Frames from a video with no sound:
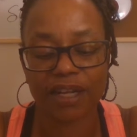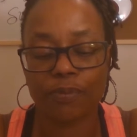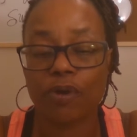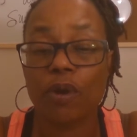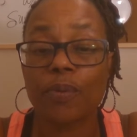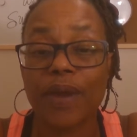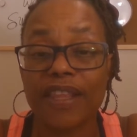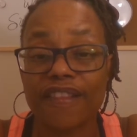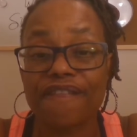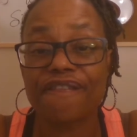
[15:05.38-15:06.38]
and
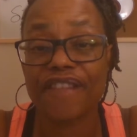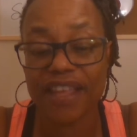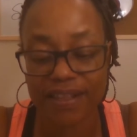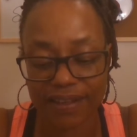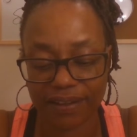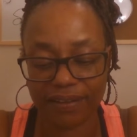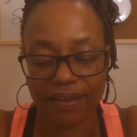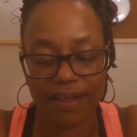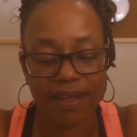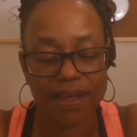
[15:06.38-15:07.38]
appropriating the feeling
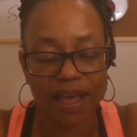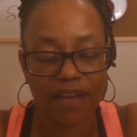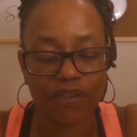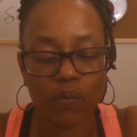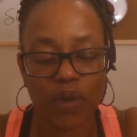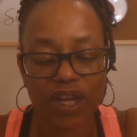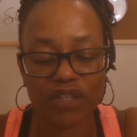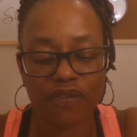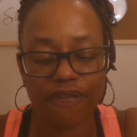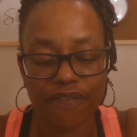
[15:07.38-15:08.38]
of the wish
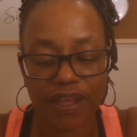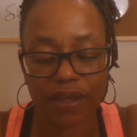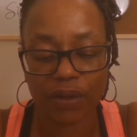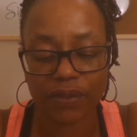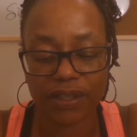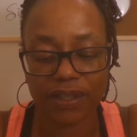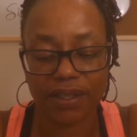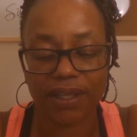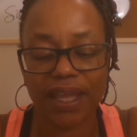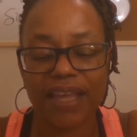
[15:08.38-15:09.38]
fulfilled
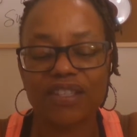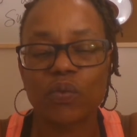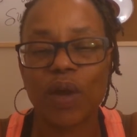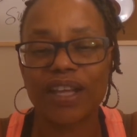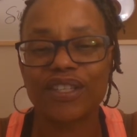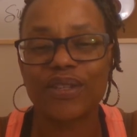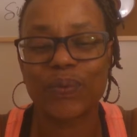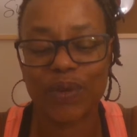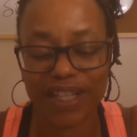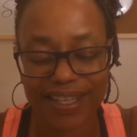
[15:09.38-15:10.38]
is the way to the
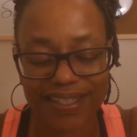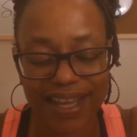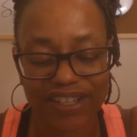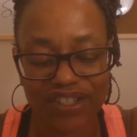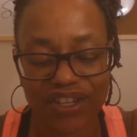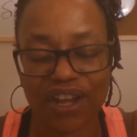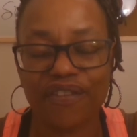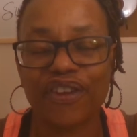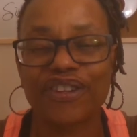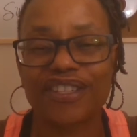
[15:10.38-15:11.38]
realization
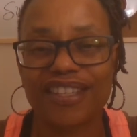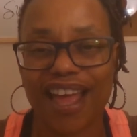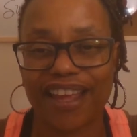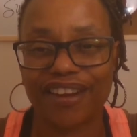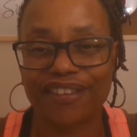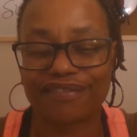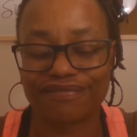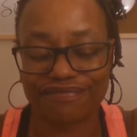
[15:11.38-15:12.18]
of your desire.